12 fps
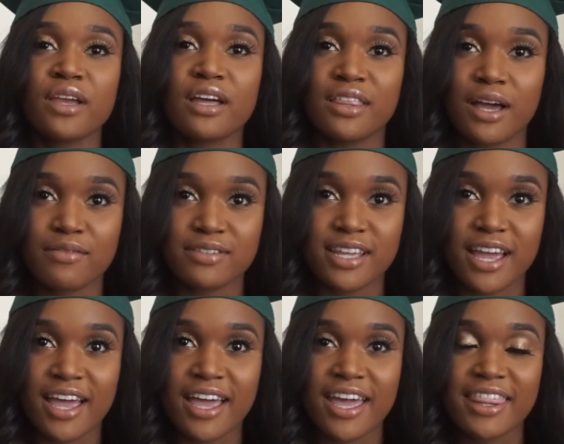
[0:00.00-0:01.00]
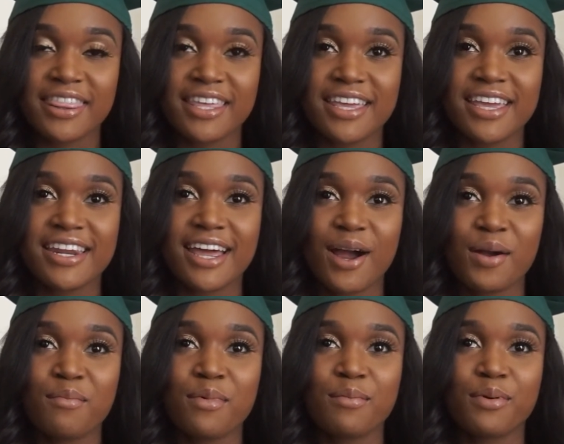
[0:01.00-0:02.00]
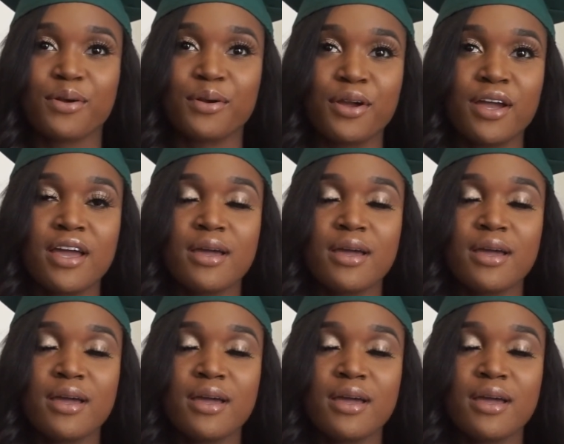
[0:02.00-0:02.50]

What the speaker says: That was that. And then I remember